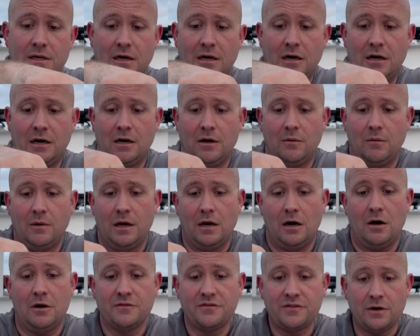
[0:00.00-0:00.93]

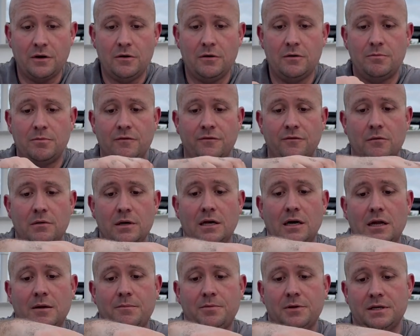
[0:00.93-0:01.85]
Also, before we
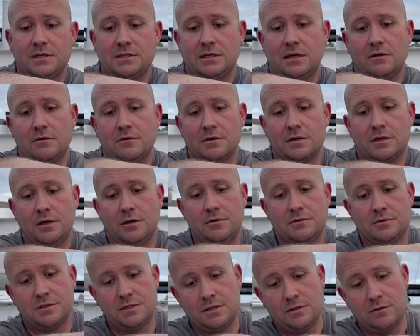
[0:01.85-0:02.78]
got a place down on the
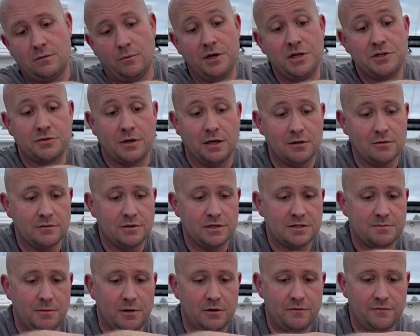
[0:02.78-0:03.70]
coast, we trailered
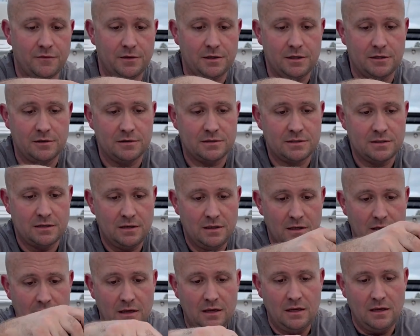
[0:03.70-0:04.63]
this boat for years,
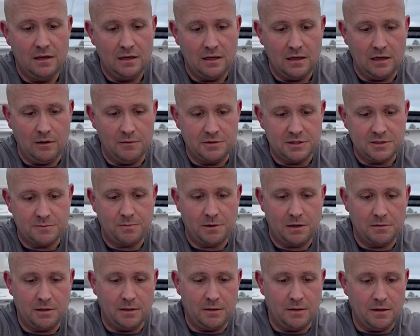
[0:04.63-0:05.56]
which has
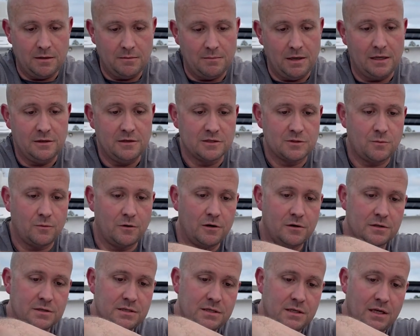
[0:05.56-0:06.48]
probably made this
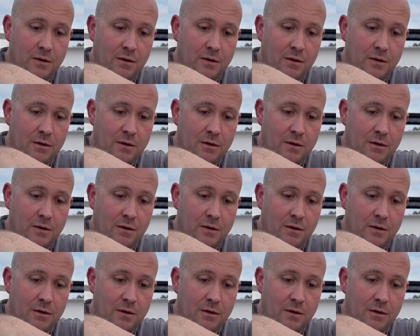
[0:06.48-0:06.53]
worse.